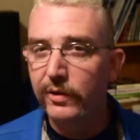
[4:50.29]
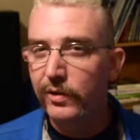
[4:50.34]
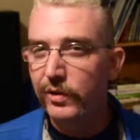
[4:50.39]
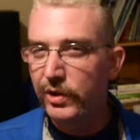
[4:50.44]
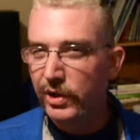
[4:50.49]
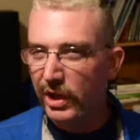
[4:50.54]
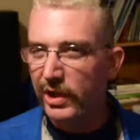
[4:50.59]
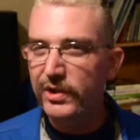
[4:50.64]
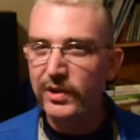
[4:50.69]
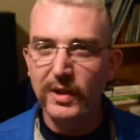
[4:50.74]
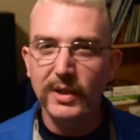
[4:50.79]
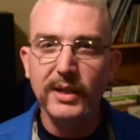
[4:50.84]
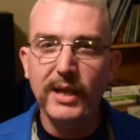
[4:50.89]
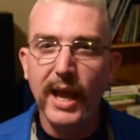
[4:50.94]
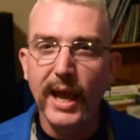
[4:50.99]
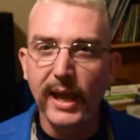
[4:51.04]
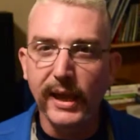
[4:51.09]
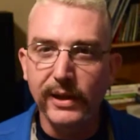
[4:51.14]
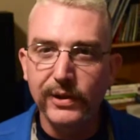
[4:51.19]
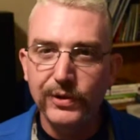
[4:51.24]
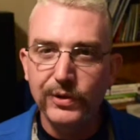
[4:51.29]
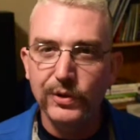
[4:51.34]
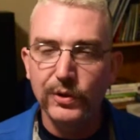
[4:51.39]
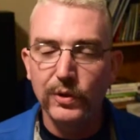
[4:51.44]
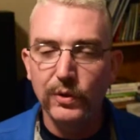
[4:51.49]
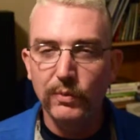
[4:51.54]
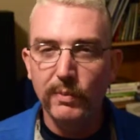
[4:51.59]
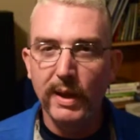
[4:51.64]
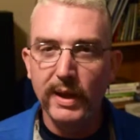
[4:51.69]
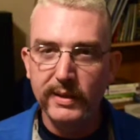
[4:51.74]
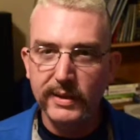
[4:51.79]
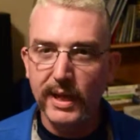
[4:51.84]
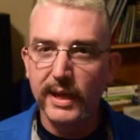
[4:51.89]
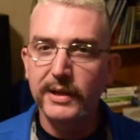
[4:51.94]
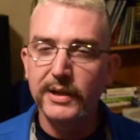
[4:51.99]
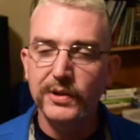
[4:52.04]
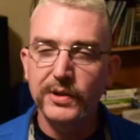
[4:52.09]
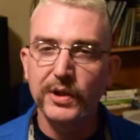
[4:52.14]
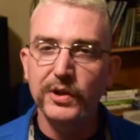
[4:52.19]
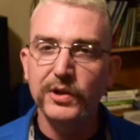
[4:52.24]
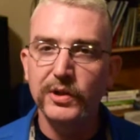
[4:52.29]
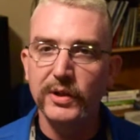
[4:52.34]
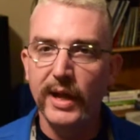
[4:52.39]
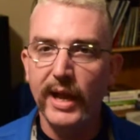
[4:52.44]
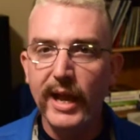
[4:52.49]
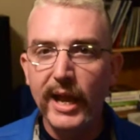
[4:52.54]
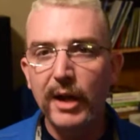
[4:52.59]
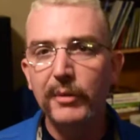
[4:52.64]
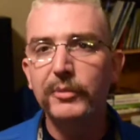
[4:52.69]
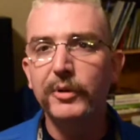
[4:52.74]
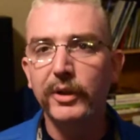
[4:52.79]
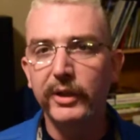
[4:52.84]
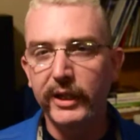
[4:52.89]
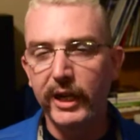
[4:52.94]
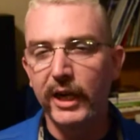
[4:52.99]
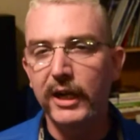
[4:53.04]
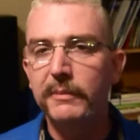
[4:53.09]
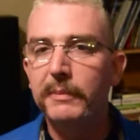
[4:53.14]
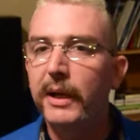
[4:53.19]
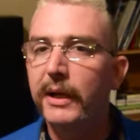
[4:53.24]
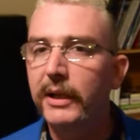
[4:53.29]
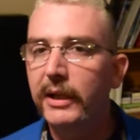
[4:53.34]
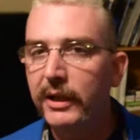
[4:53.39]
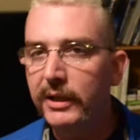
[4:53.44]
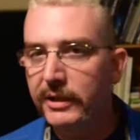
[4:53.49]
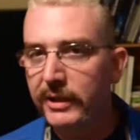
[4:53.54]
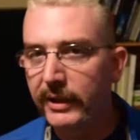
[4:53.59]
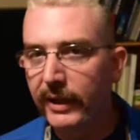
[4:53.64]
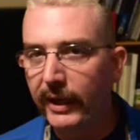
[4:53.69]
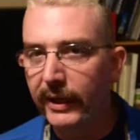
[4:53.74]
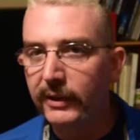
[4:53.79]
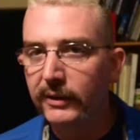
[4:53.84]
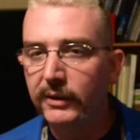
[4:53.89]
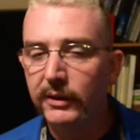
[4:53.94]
just in case you make that decision, hey, I'm going to carry my gun today.